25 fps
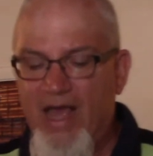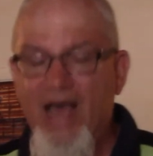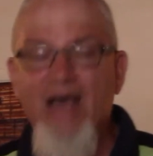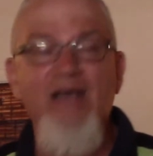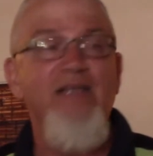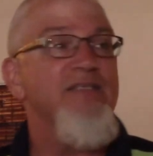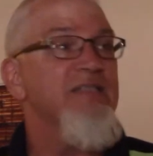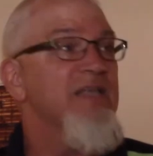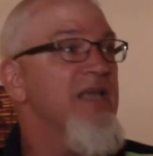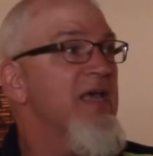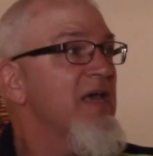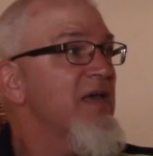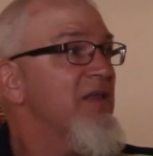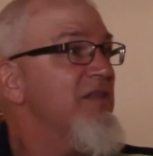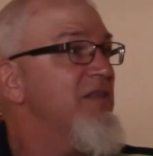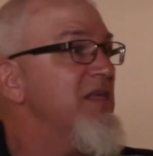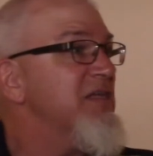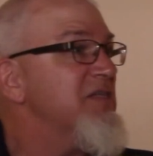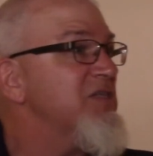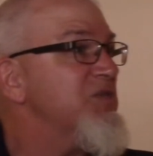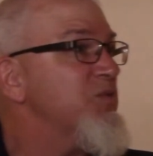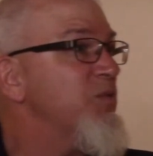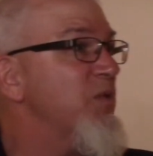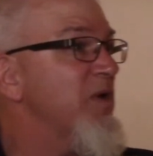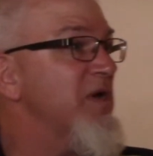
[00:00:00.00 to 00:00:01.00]
as
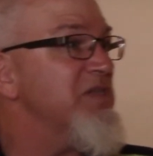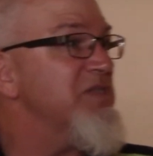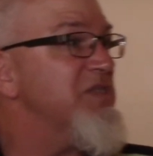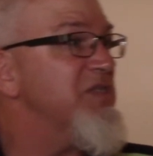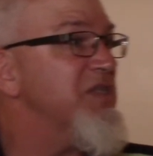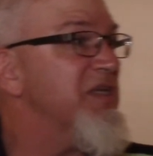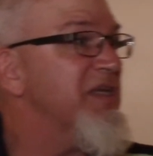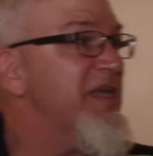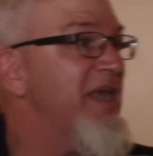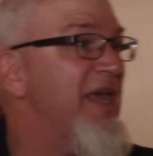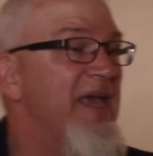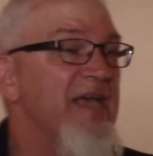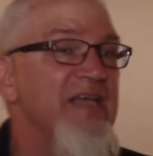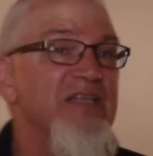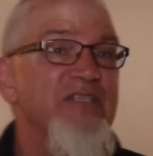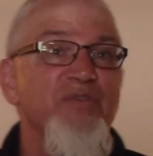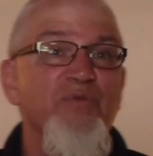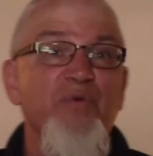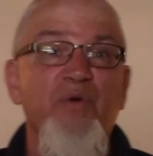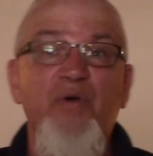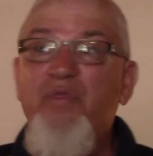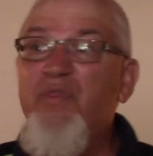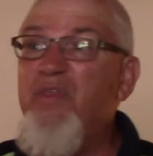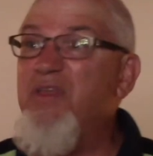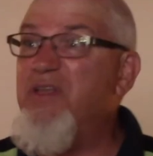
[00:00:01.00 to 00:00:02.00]
this was the case
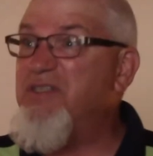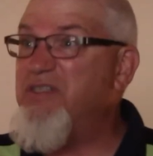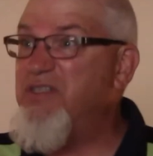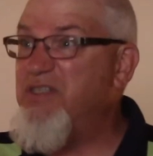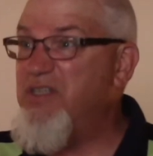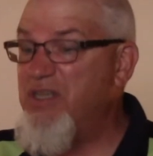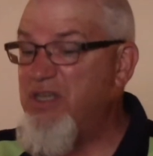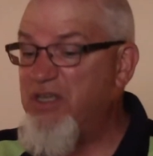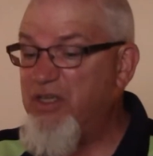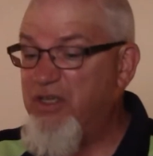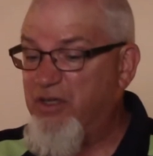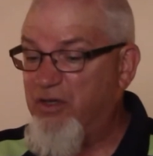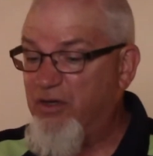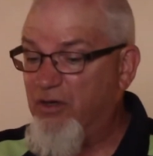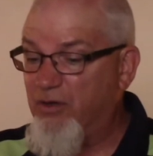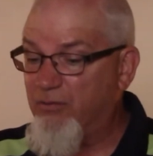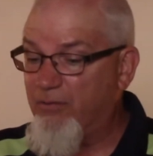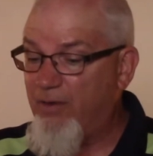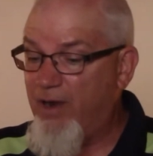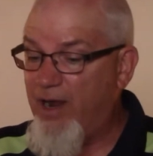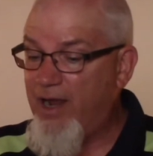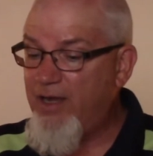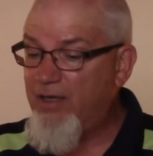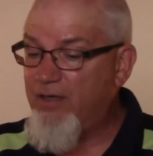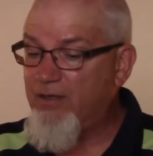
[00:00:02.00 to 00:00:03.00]
with Ezekiel,
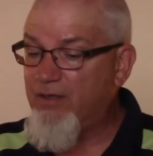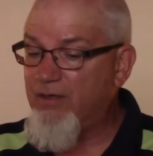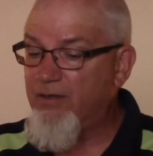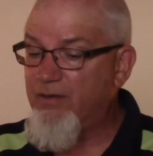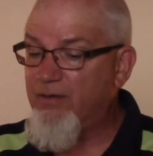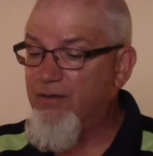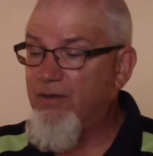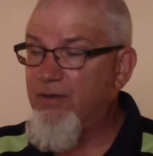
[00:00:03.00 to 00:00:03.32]
right?